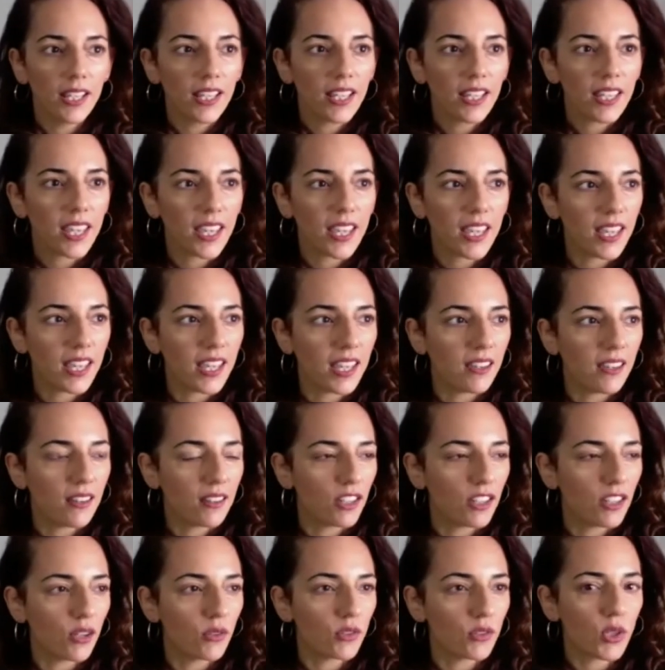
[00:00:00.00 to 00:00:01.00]
he
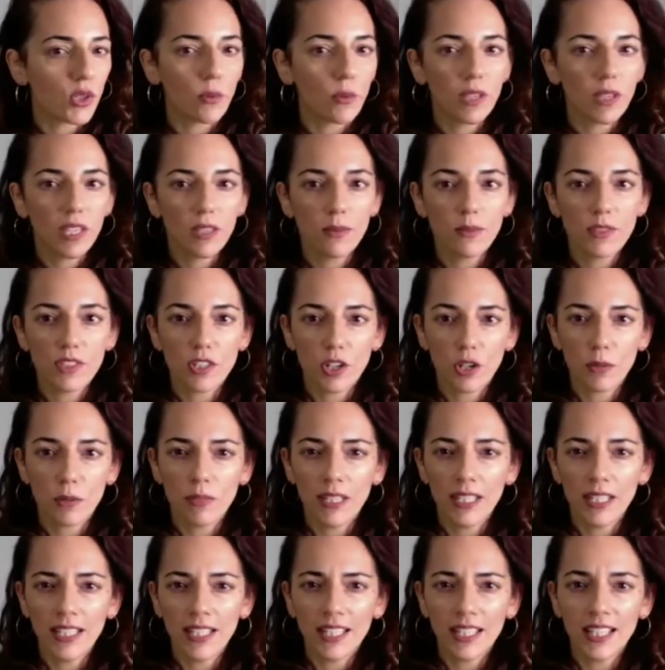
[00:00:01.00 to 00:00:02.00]
you know told me he was
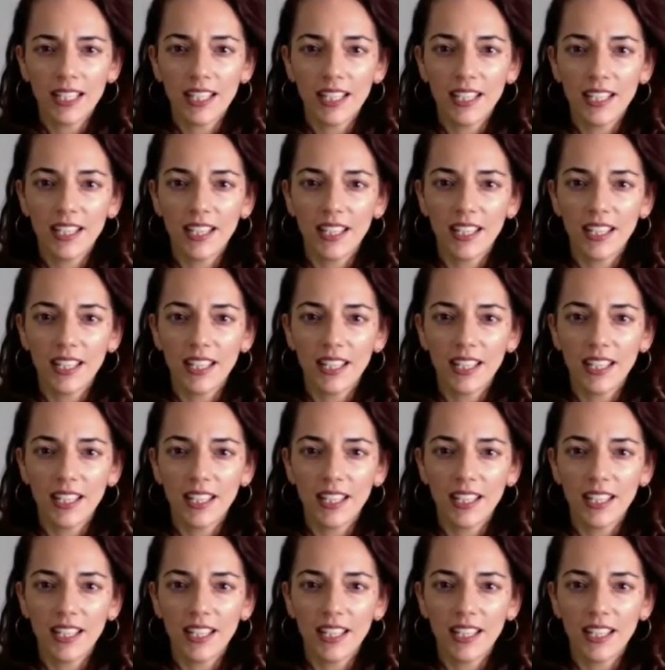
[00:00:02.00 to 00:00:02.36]
Armenian,